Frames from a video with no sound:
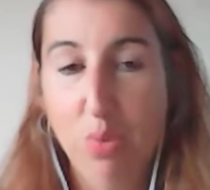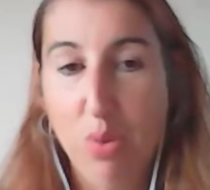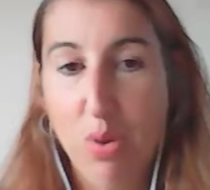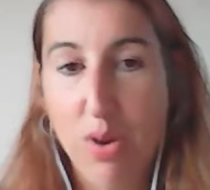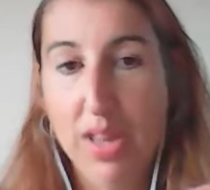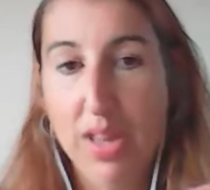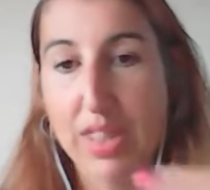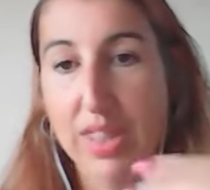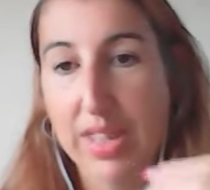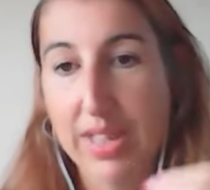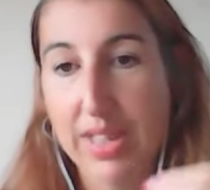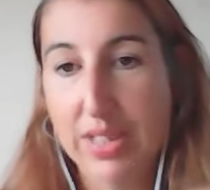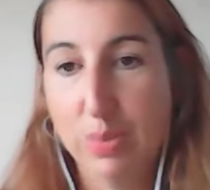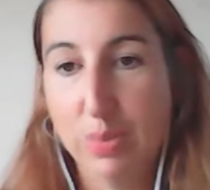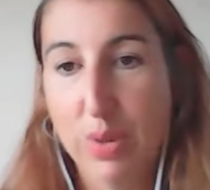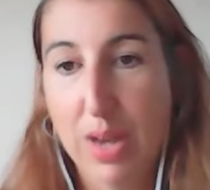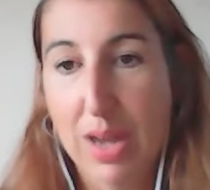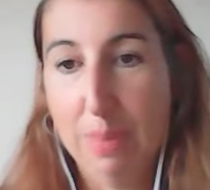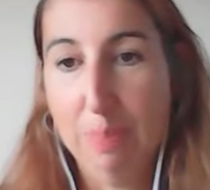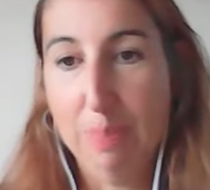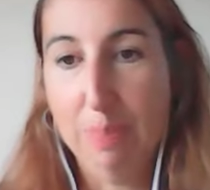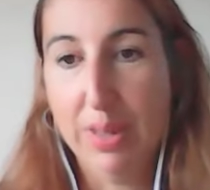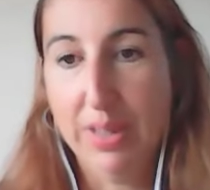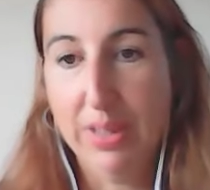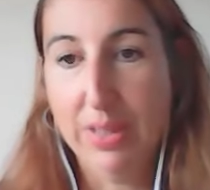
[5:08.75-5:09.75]
why things were
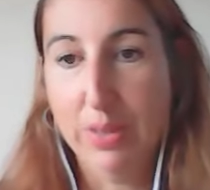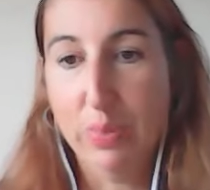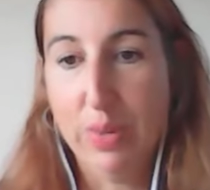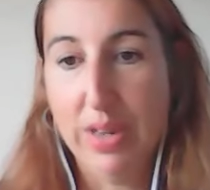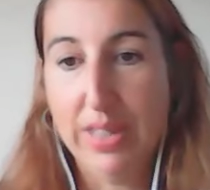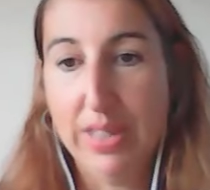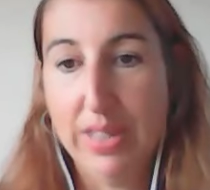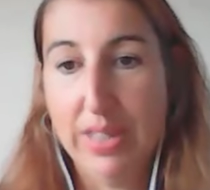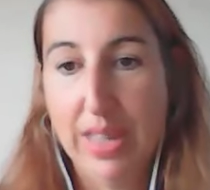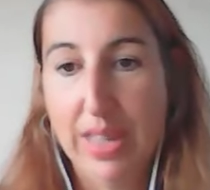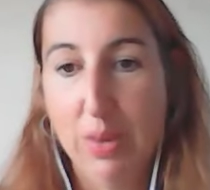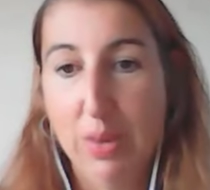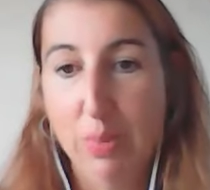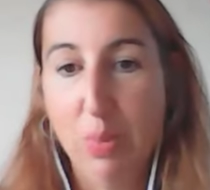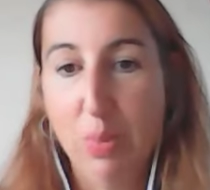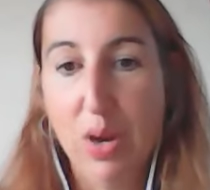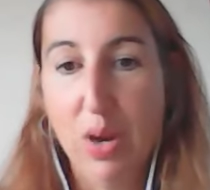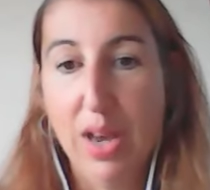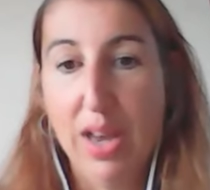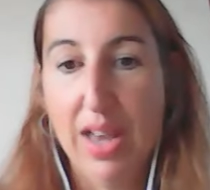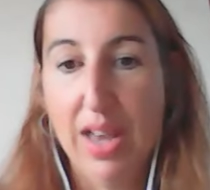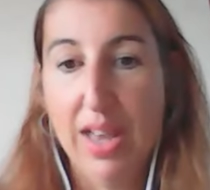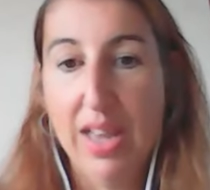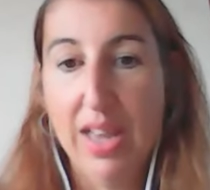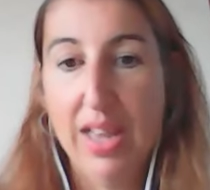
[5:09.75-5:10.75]
happening the way that they
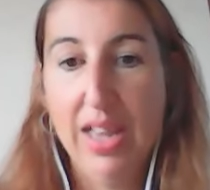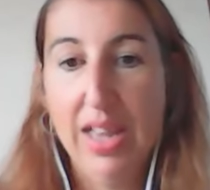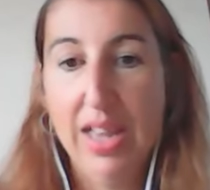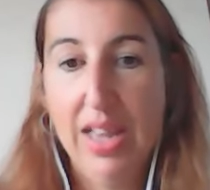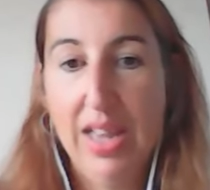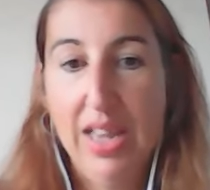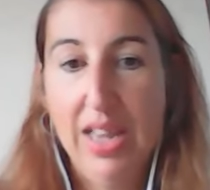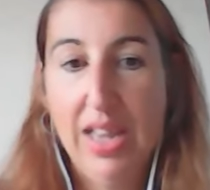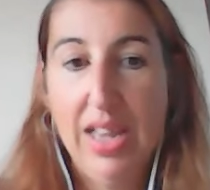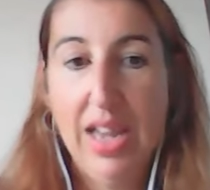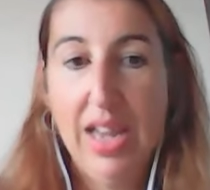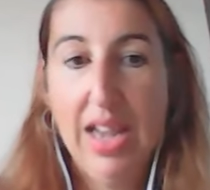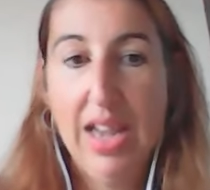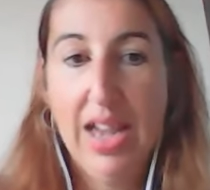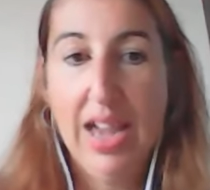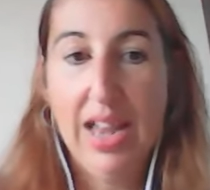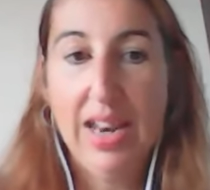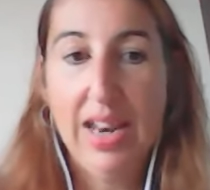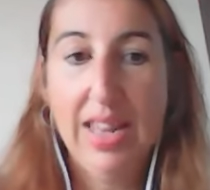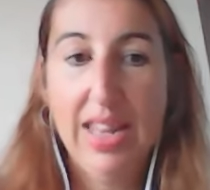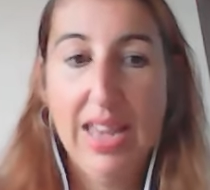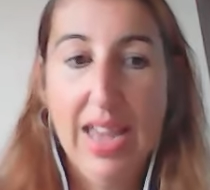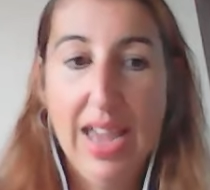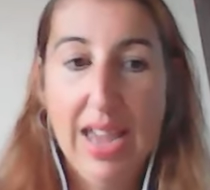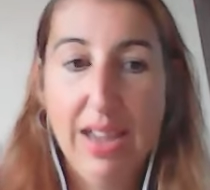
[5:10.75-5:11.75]
were, and
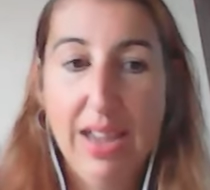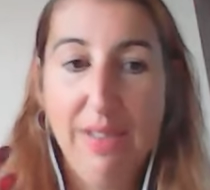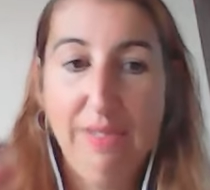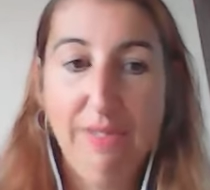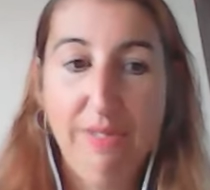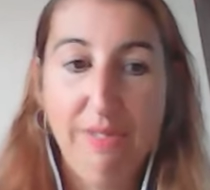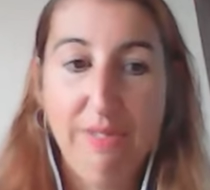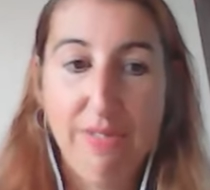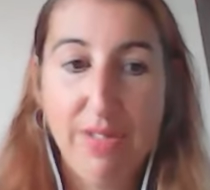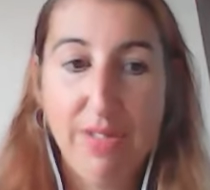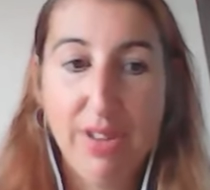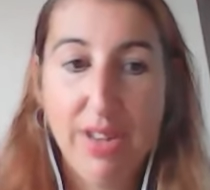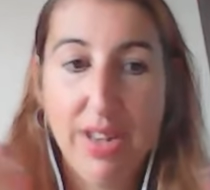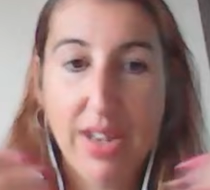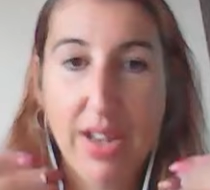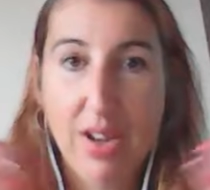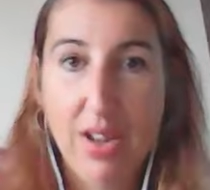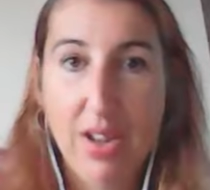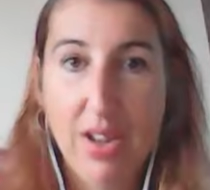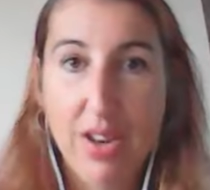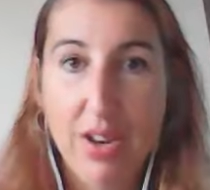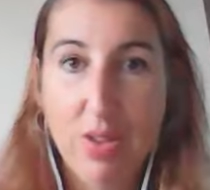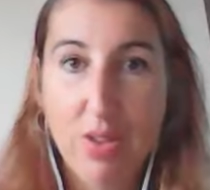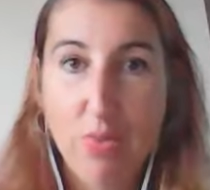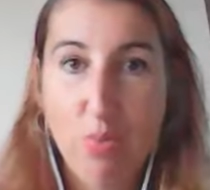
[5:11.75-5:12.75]
every kind of
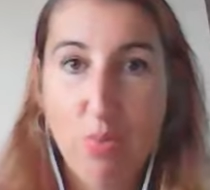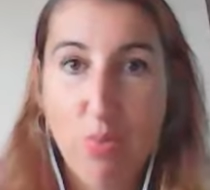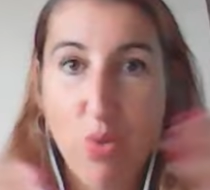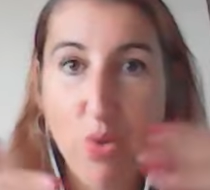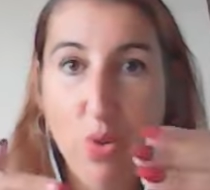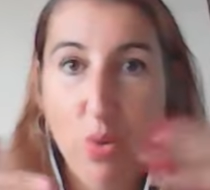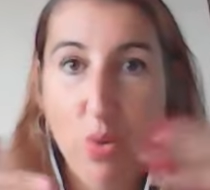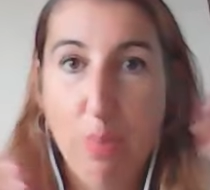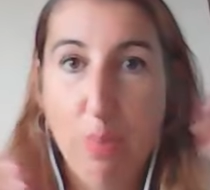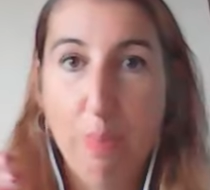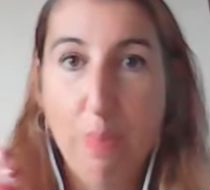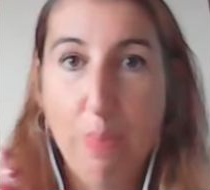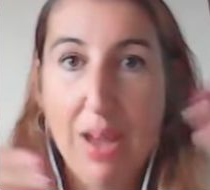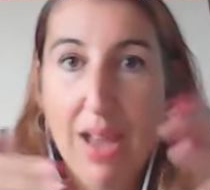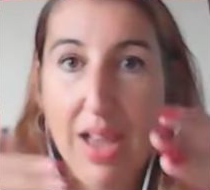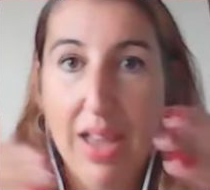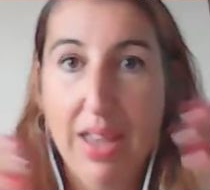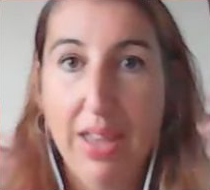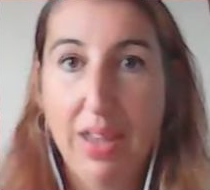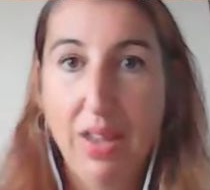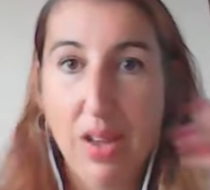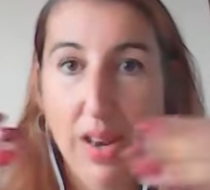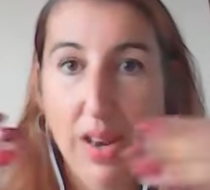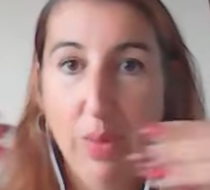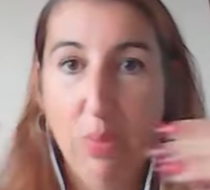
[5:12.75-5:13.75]
route back kind of went back
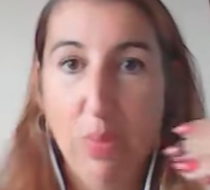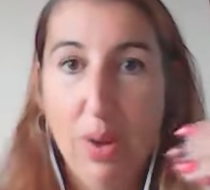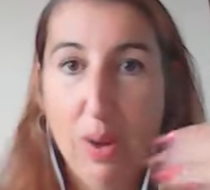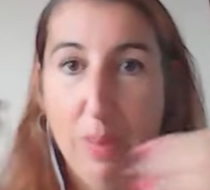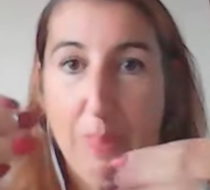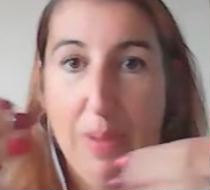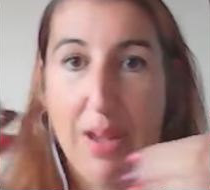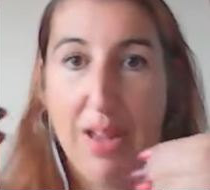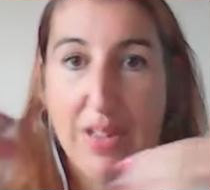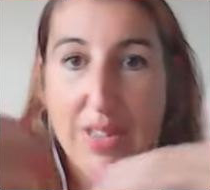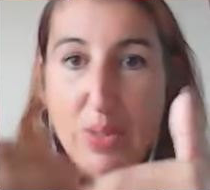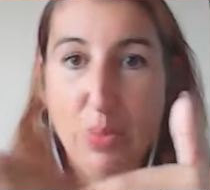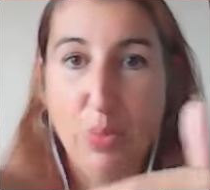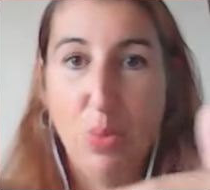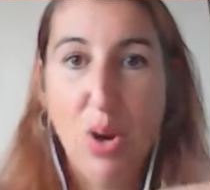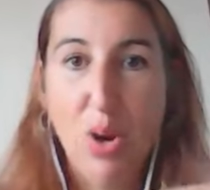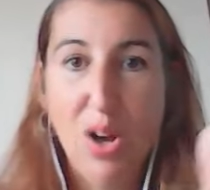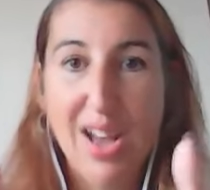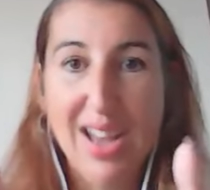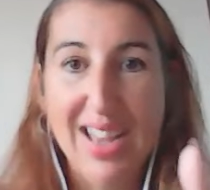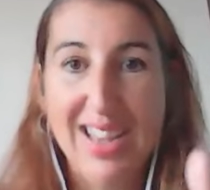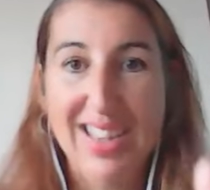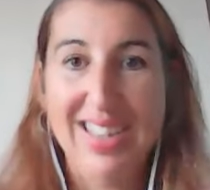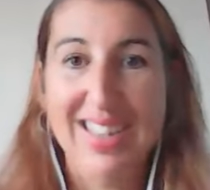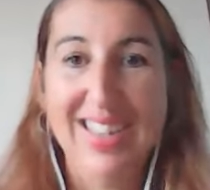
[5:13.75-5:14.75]
to wine. And I
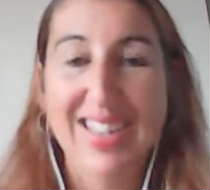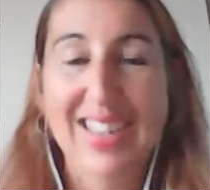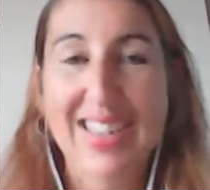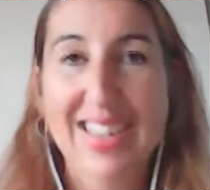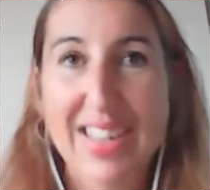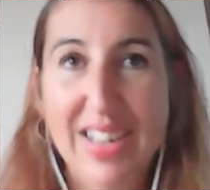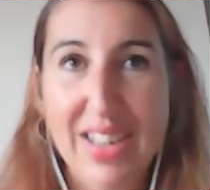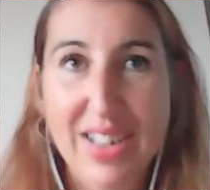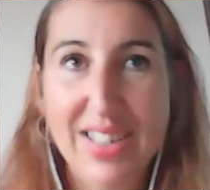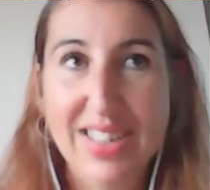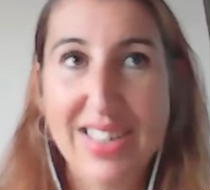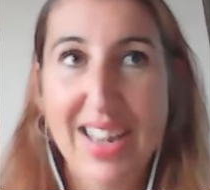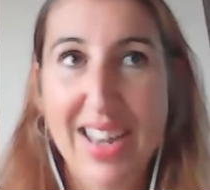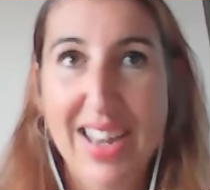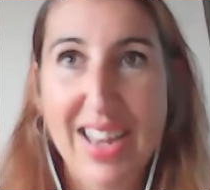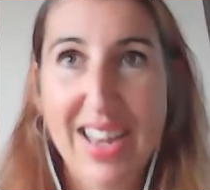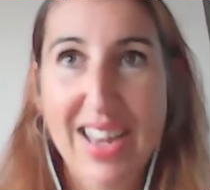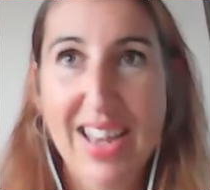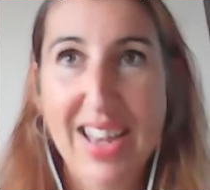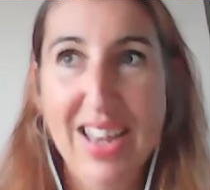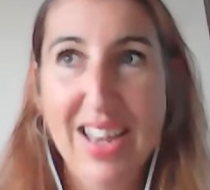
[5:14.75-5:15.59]
was like, yeah. oh,